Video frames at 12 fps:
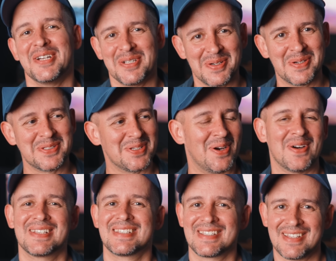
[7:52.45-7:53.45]
Google
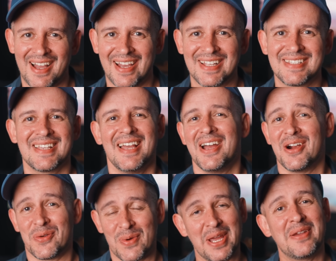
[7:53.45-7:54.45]
Docs, slides,
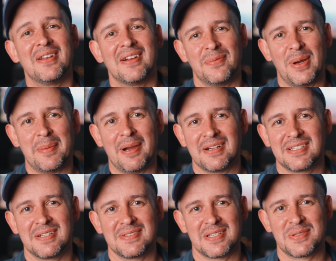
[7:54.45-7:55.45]
regular web
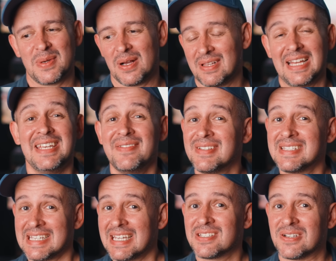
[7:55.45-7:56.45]
articles as well, and even
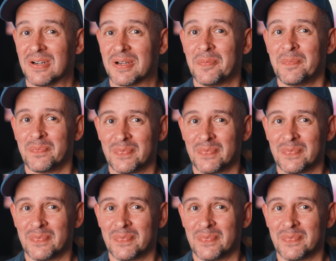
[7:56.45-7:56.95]
TikTok.